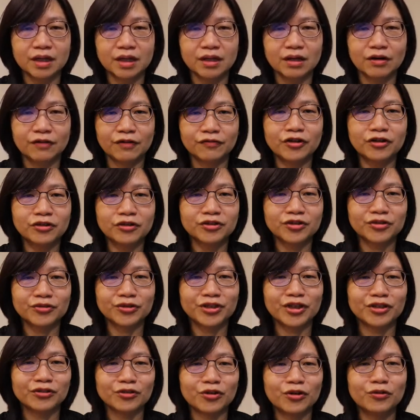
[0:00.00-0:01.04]
Of course, you
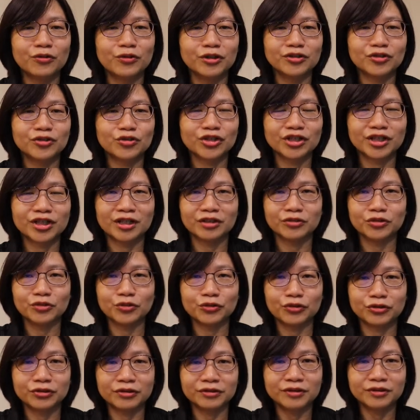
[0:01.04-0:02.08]
can always check on
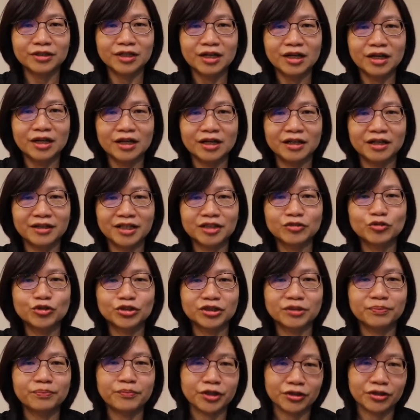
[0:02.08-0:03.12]
your
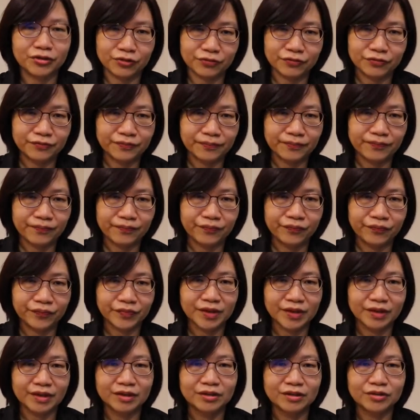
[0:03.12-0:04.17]
electric bill,
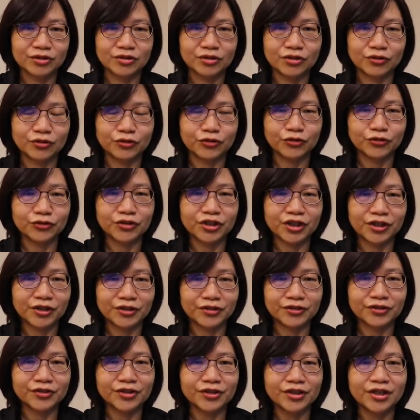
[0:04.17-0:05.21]
so you can